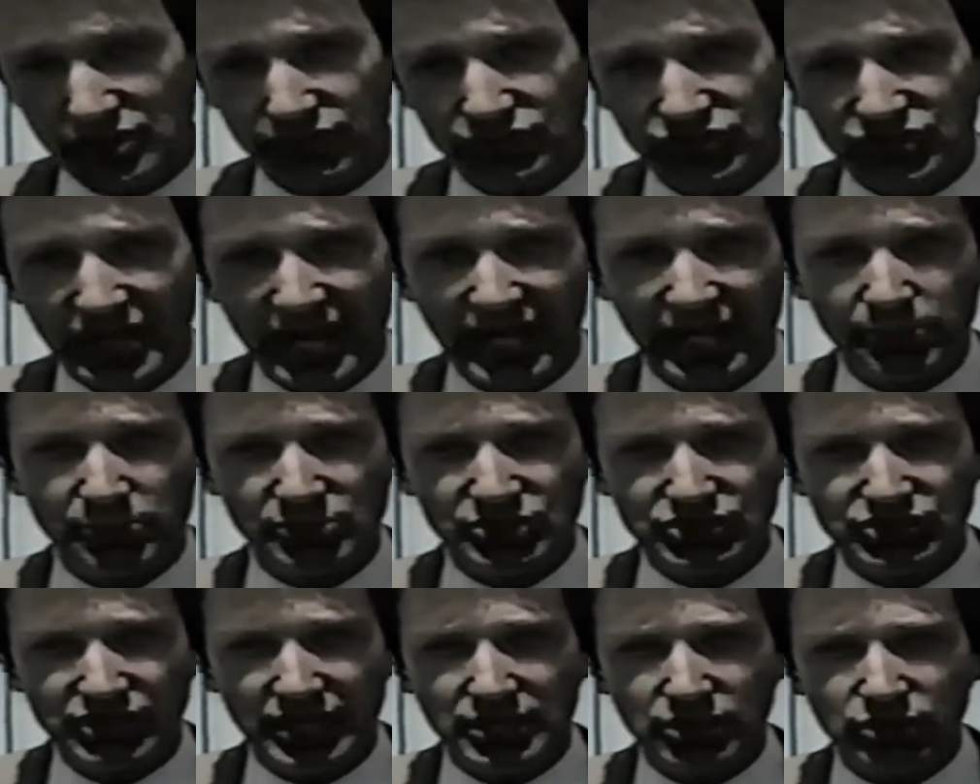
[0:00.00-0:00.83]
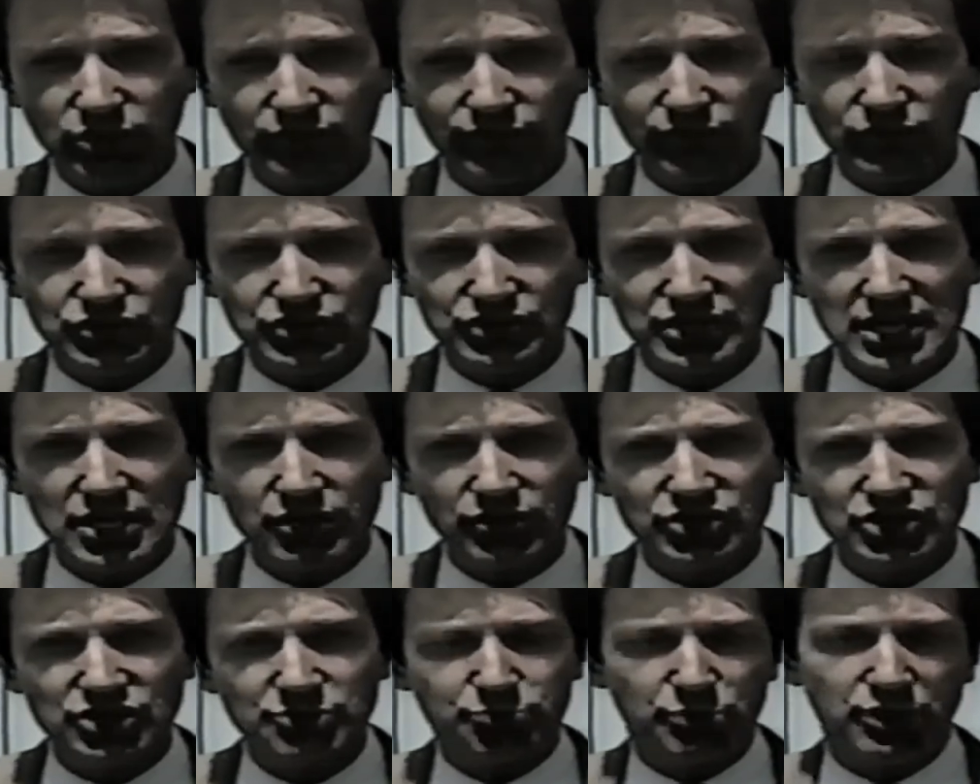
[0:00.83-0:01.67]
of Sangamon State University here
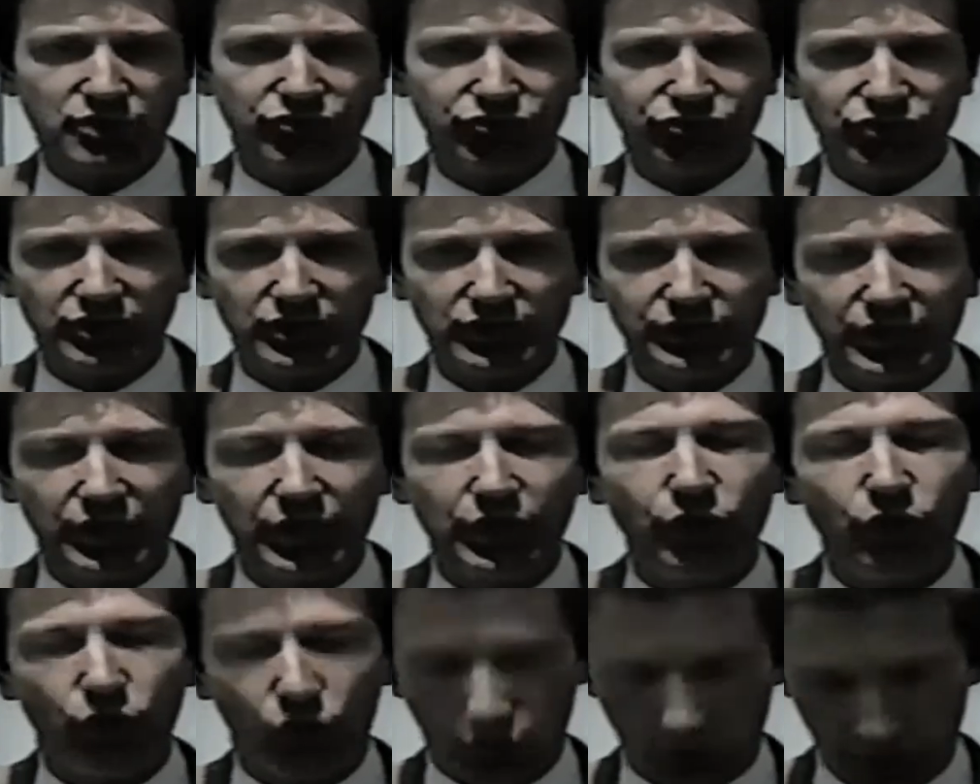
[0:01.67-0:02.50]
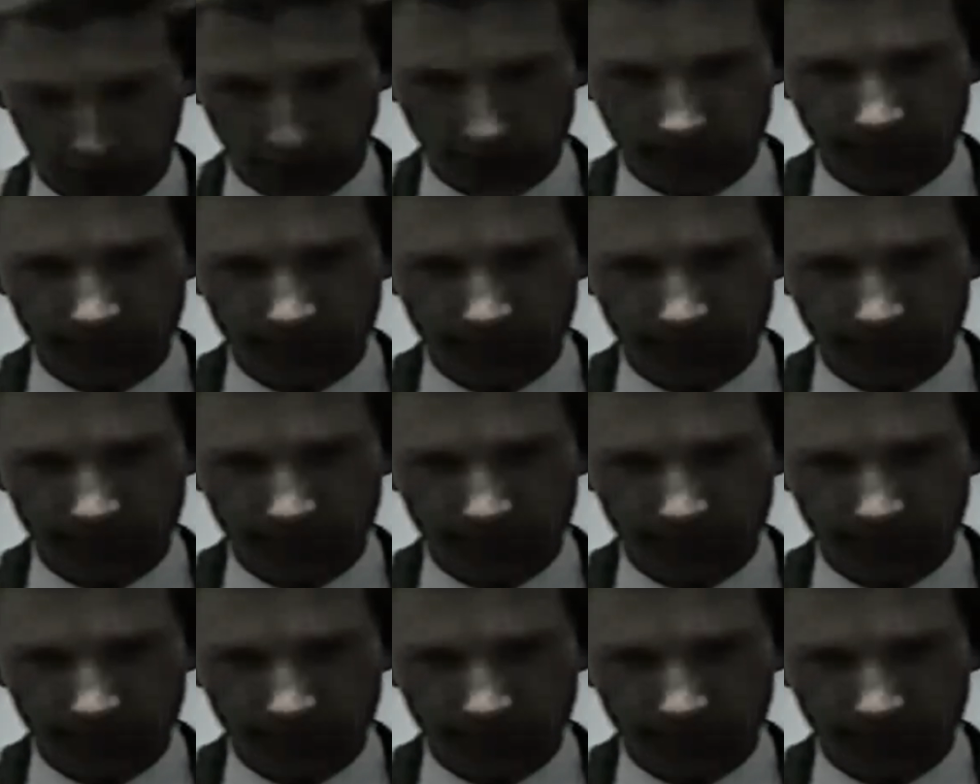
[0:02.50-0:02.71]
in Springfield, Illinois.